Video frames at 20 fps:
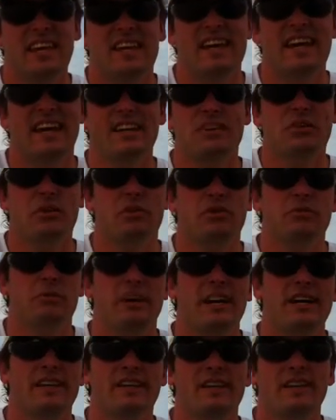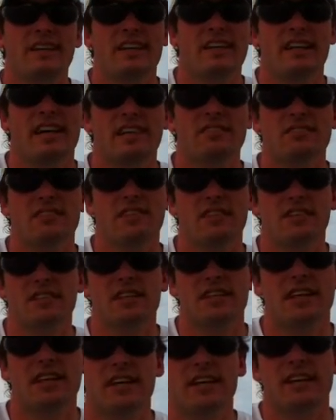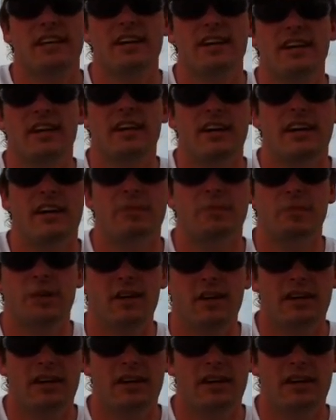Yeah, actually it was my idea. Last year I